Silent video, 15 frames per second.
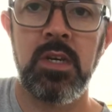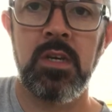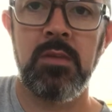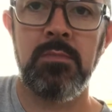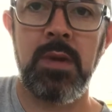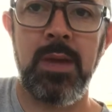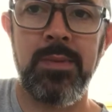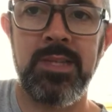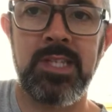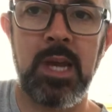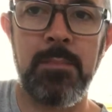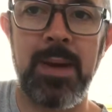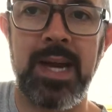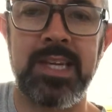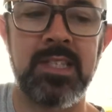Maybe to
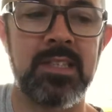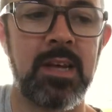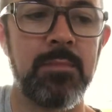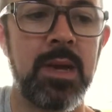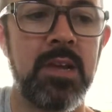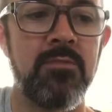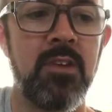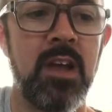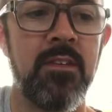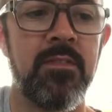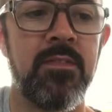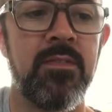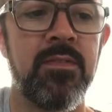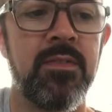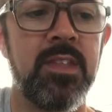go back into that main riff.
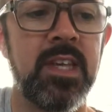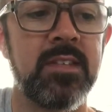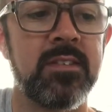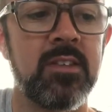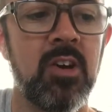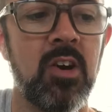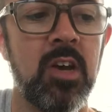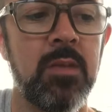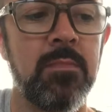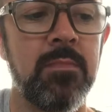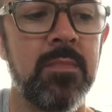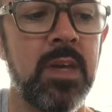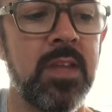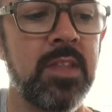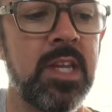This
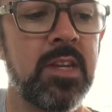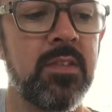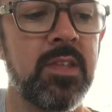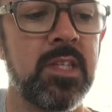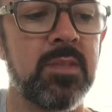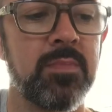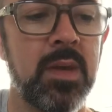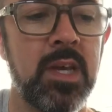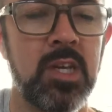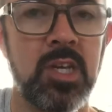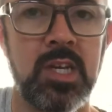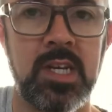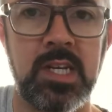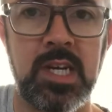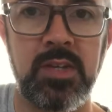time, at the end of this bit,
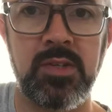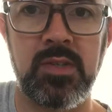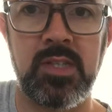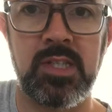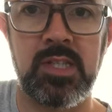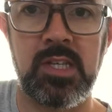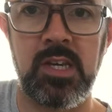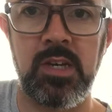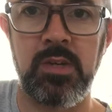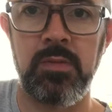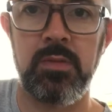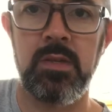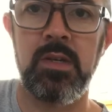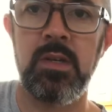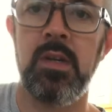you're going to go to the 2.
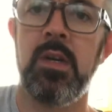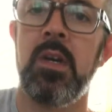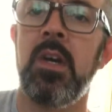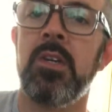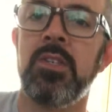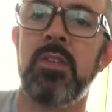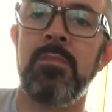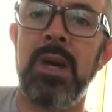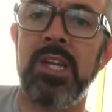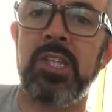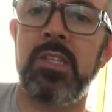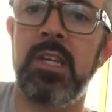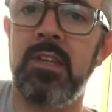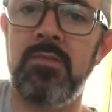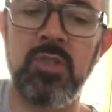So
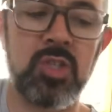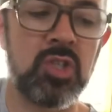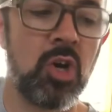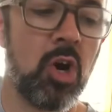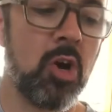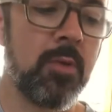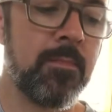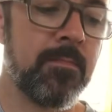imagine that you've just gone.